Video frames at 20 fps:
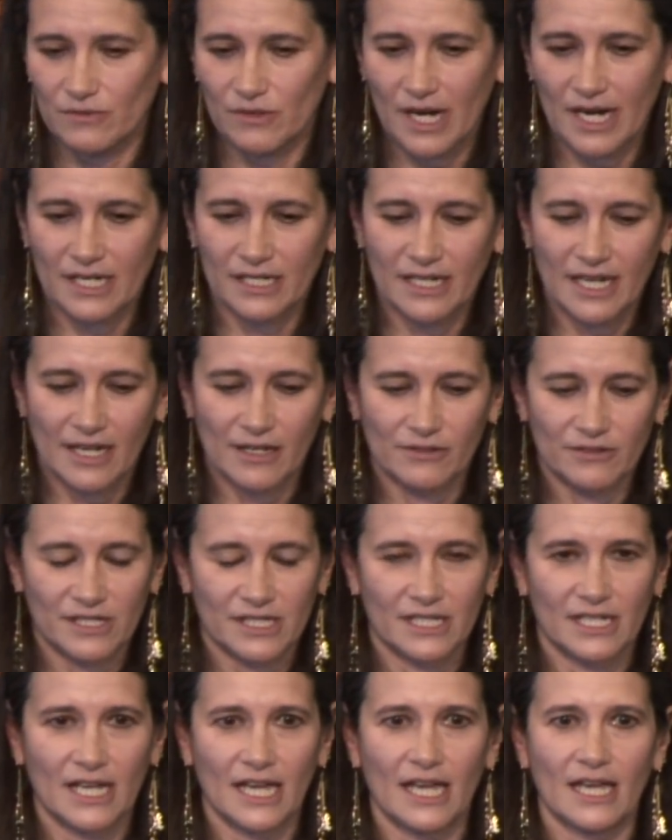right now
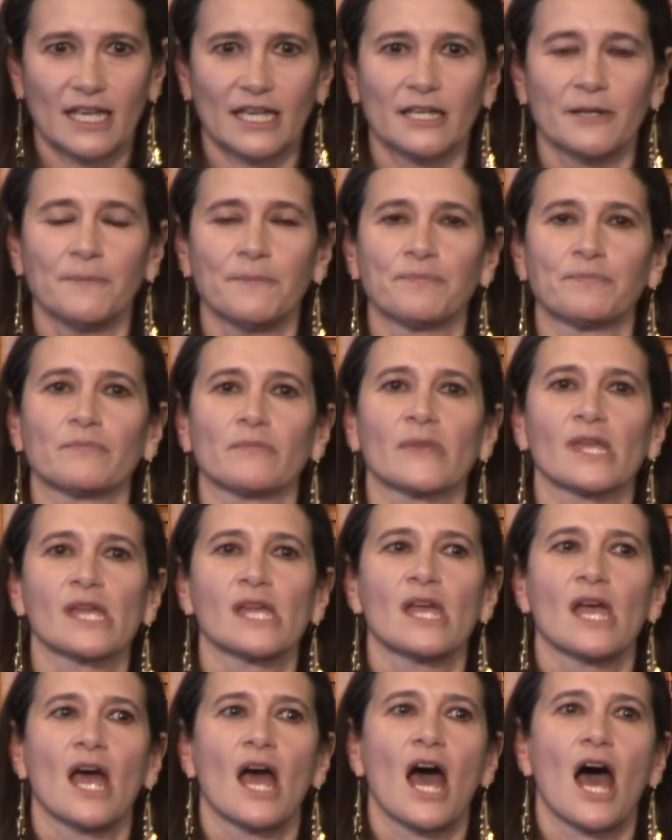today.
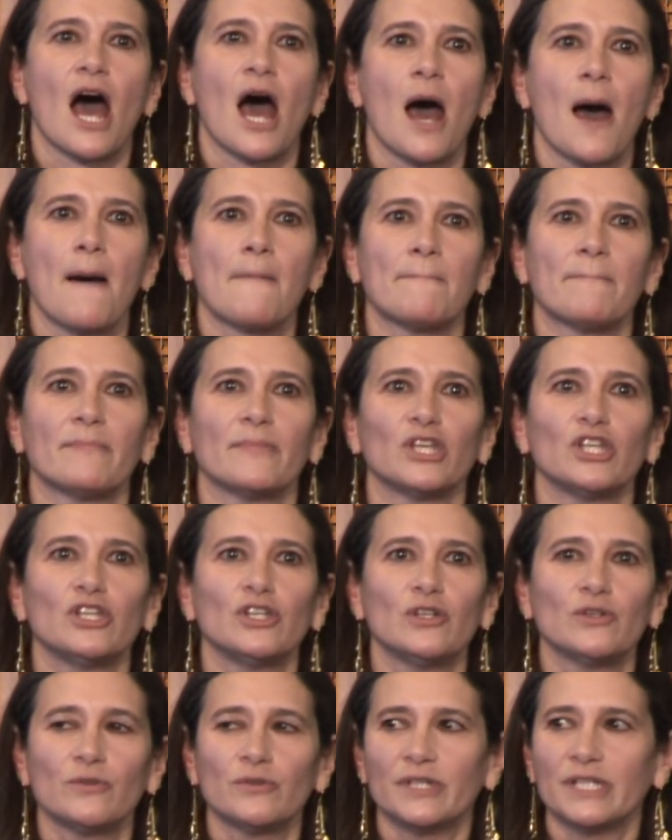Um,
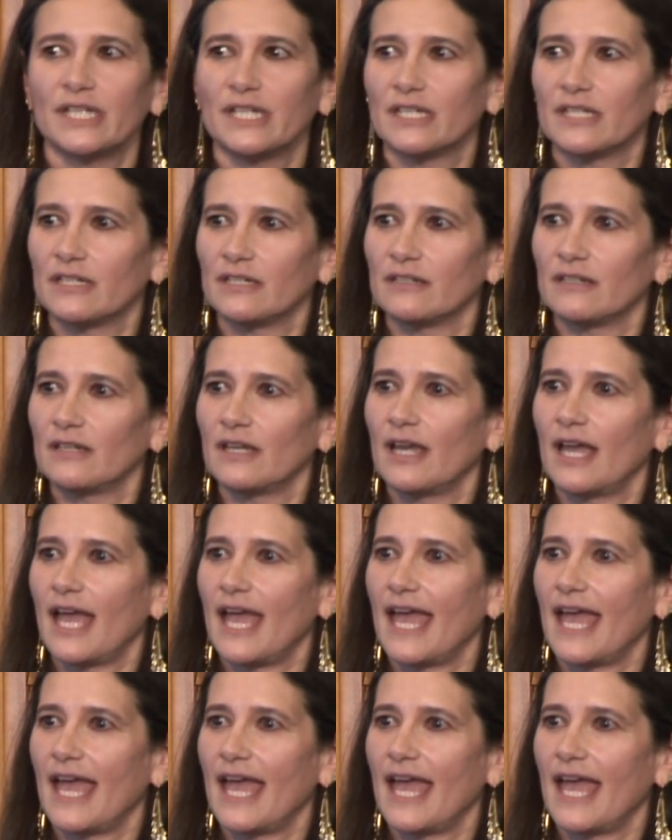union.